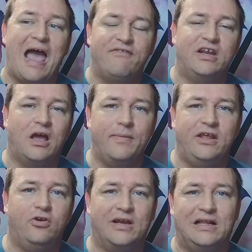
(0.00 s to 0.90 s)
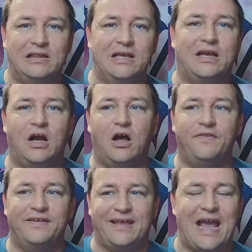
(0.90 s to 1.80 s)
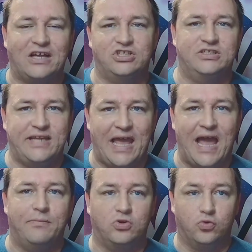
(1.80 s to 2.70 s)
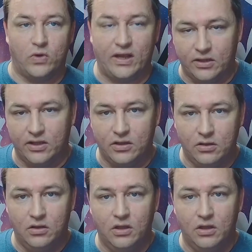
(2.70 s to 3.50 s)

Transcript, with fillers: having to come in here and click on this actions tab directly.